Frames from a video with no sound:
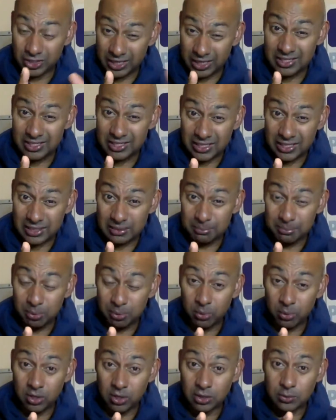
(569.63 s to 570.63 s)
That's
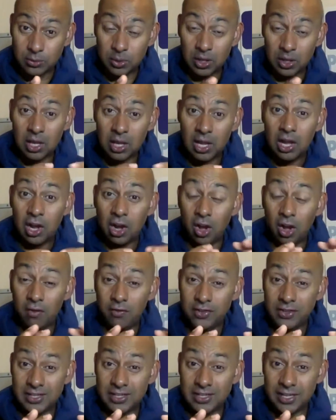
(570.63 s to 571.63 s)
important as well. I
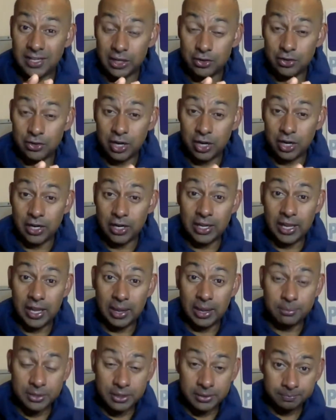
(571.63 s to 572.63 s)
often see at training
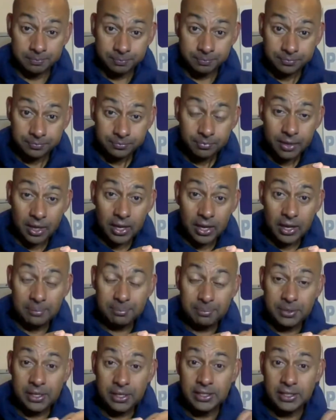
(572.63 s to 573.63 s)
camps,
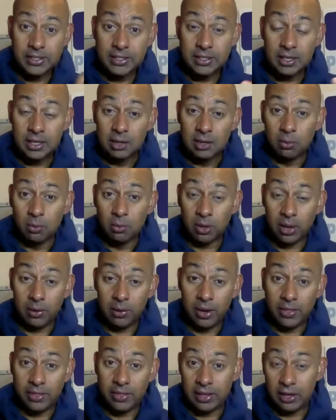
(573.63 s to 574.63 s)
kids will
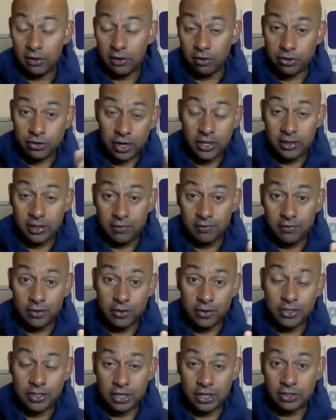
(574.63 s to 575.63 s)
go out there and train the
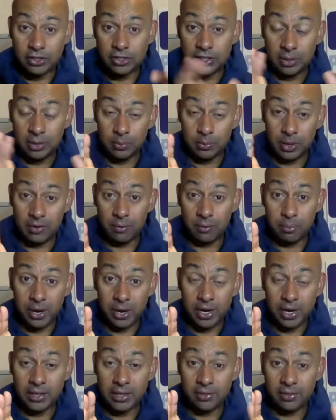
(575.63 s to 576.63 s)
first session, then we have a
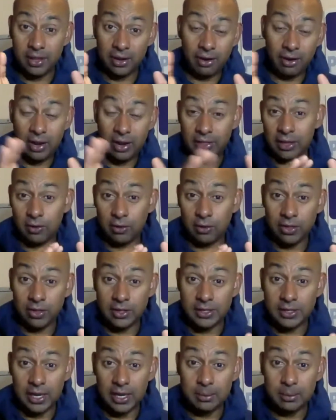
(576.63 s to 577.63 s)
break and they're out there on the
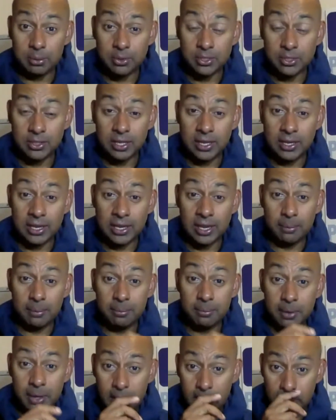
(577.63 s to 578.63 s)
tables, and then
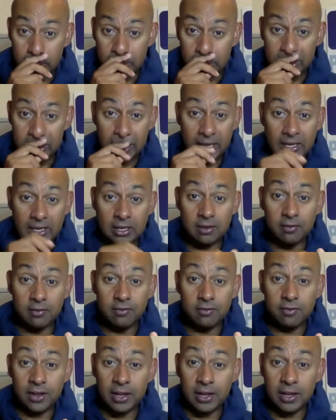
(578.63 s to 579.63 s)
come the end
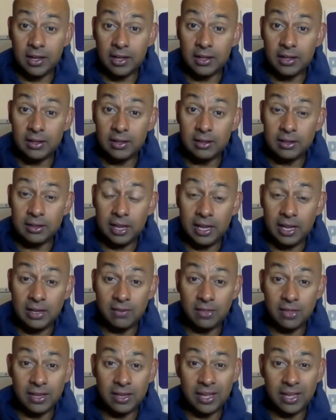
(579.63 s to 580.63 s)
of
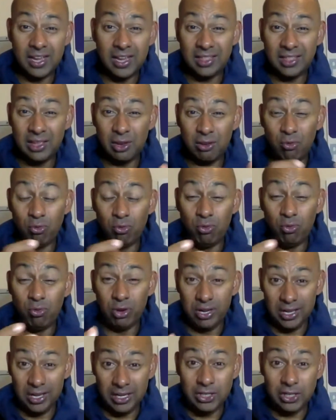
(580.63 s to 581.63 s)
the day, they're
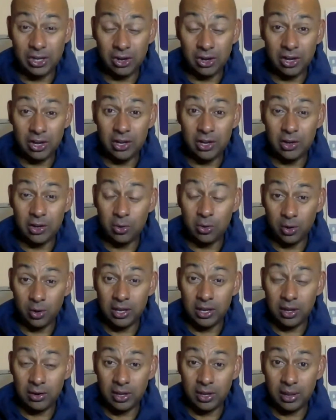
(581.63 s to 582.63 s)
really tired, or
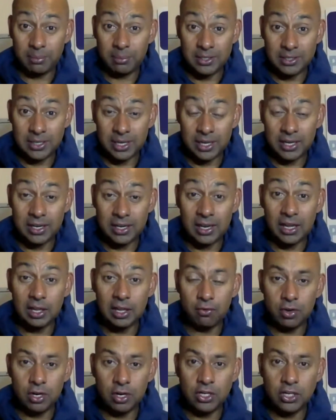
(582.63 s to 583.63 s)
come the second day,
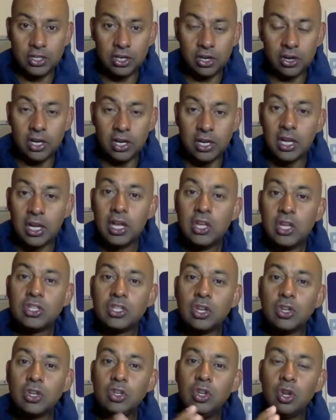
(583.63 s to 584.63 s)
they're really tired.
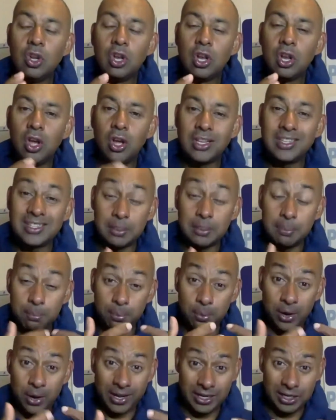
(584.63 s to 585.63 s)
So utilize the
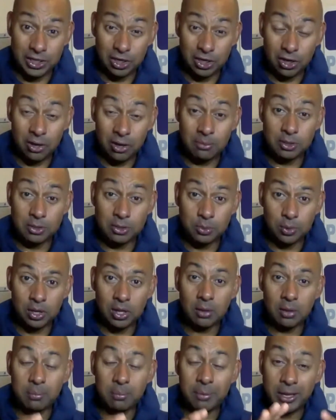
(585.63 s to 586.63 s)
break time as
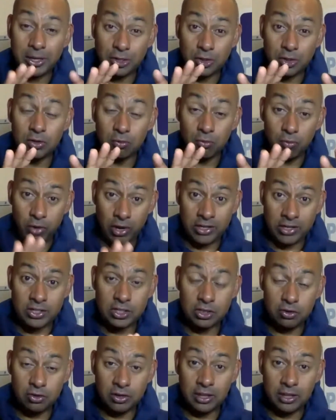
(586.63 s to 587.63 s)
well. Make sure you
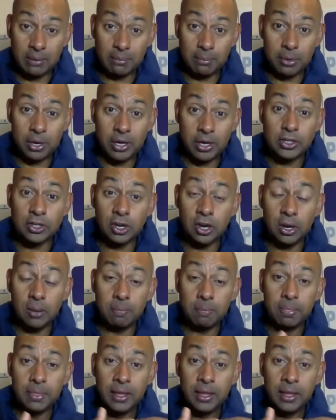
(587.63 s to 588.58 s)
rest during that break time.